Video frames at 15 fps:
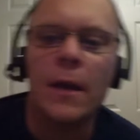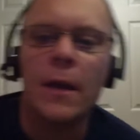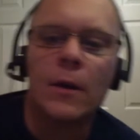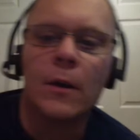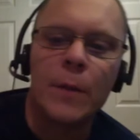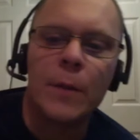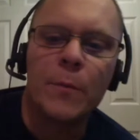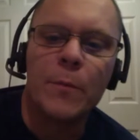
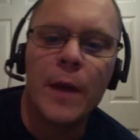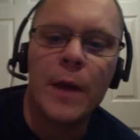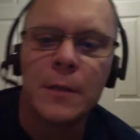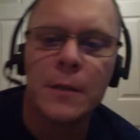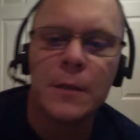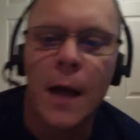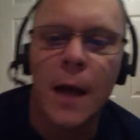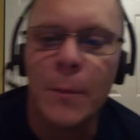Creep, thanks a
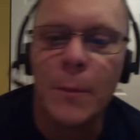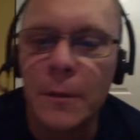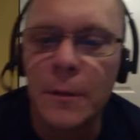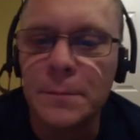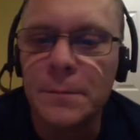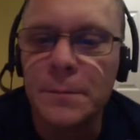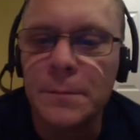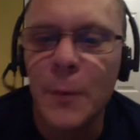lot, man.
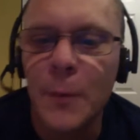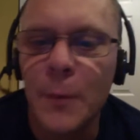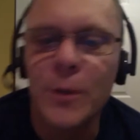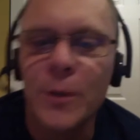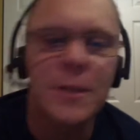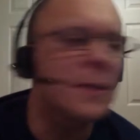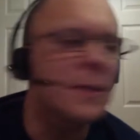I appreciate